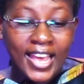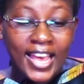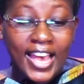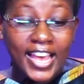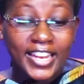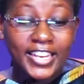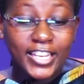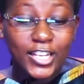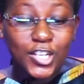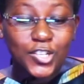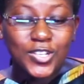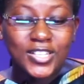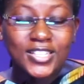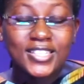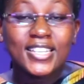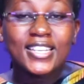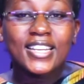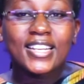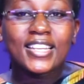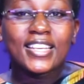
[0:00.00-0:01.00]
and
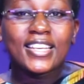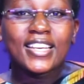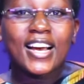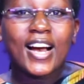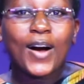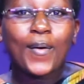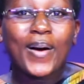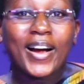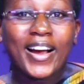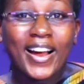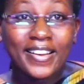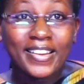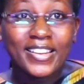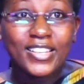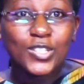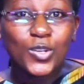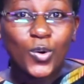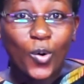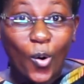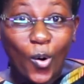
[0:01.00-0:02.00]
interestingly our
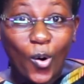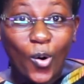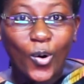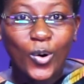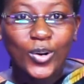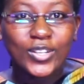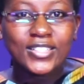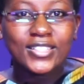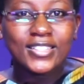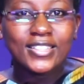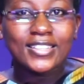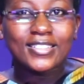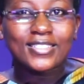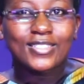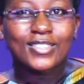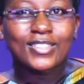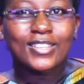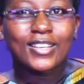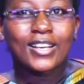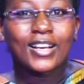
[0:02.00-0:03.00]
current cohort
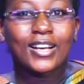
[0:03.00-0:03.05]
is